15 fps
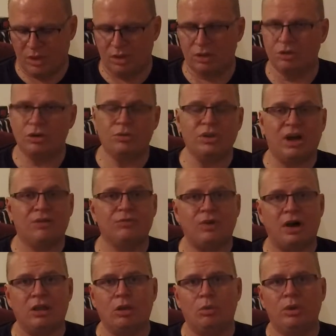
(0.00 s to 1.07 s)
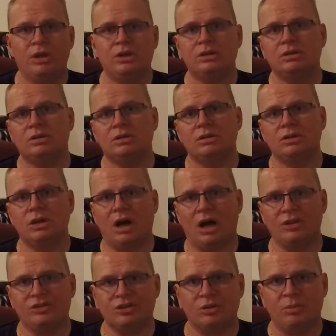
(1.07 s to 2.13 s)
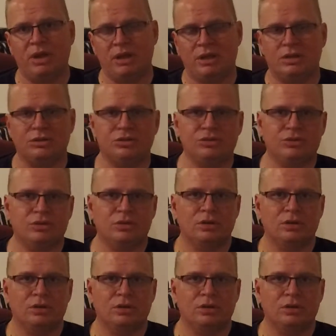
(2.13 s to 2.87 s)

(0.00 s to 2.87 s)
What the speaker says: You know, not following God's commands.